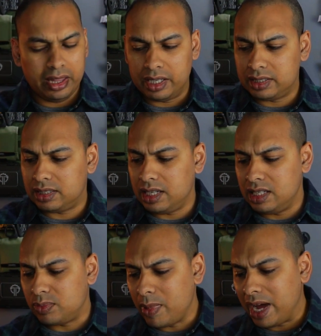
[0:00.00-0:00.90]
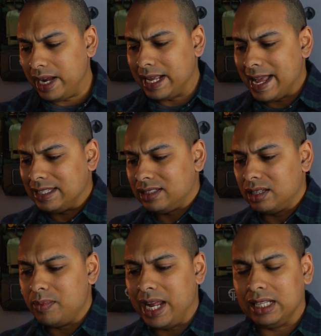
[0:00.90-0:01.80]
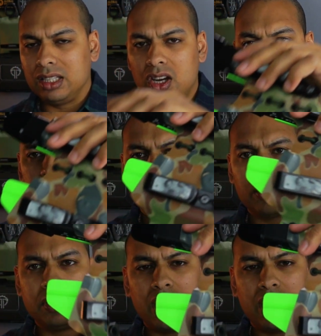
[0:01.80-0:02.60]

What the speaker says: This is my custom Rattler holster from